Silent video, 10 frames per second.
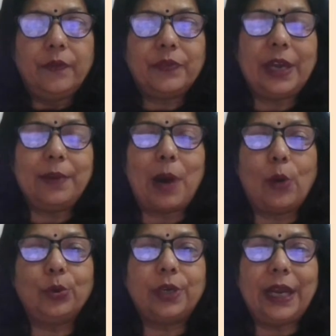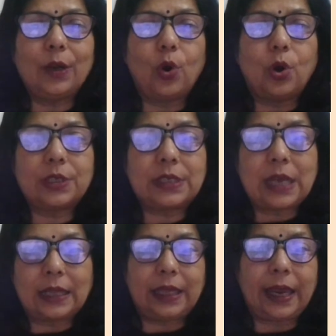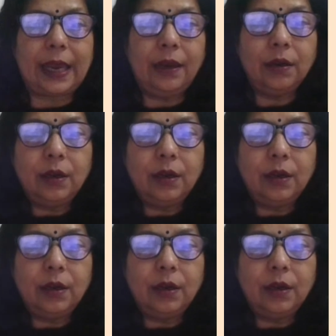Then mountain goats are there.